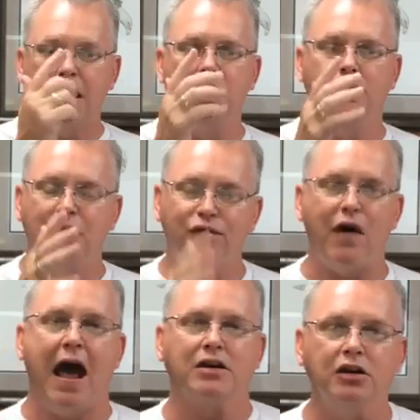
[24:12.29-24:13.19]
In, in
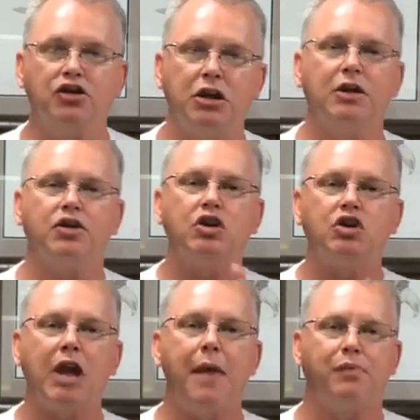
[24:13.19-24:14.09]
fact, in
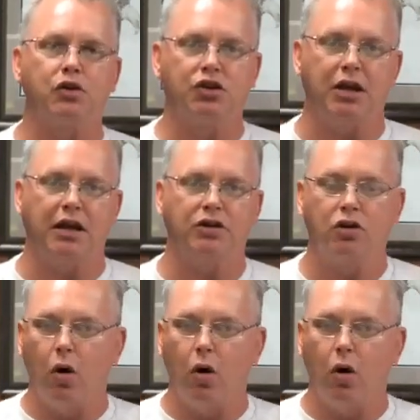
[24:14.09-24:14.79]
Genesis chapter 6,